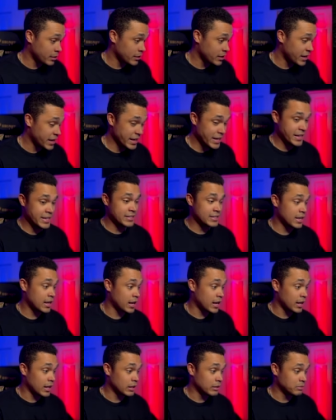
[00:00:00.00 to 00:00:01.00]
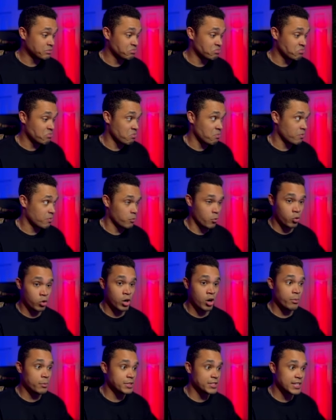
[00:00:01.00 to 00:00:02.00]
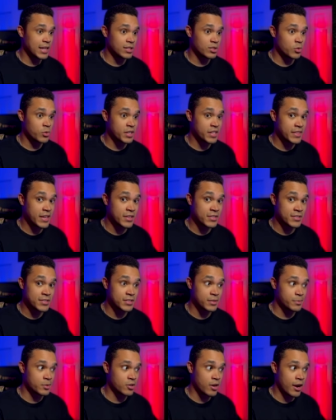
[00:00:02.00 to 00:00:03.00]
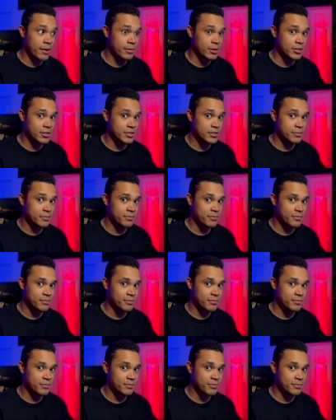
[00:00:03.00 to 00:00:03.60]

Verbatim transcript: It is, uh, we're almost at twenty thousand subscribers,